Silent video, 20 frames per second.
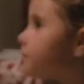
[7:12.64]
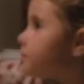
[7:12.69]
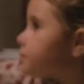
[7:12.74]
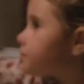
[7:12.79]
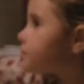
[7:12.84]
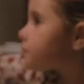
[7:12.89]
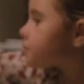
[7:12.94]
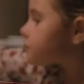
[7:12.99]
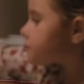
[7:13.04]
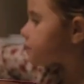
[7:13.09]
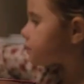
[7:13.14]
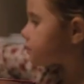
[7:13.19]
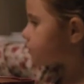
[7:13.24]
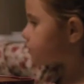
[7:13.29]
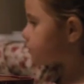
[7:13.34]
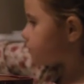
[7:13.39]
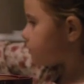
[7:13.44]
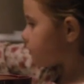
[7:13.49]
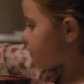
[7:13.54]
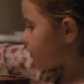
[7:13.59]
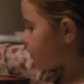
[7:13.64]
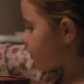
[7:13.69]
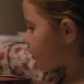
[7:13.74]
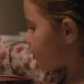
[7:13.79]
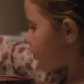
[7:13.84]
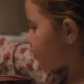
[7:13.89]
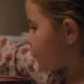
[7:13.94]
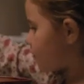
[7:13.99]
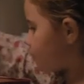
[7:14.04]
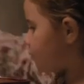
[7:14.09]
keep putting that
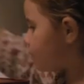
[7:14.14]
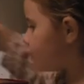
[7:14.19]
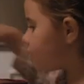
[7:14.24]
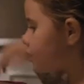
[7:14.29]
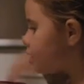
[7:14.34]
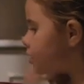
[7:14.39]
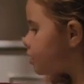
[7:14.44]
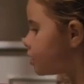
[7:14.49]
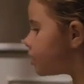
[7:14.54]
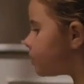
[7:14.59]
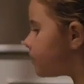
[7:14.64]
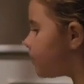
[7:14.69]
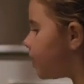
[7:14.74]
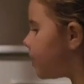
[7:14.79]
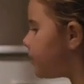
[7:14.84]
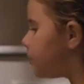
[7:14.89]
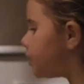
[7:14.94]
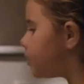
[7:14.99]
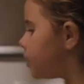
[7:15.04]
green icing on the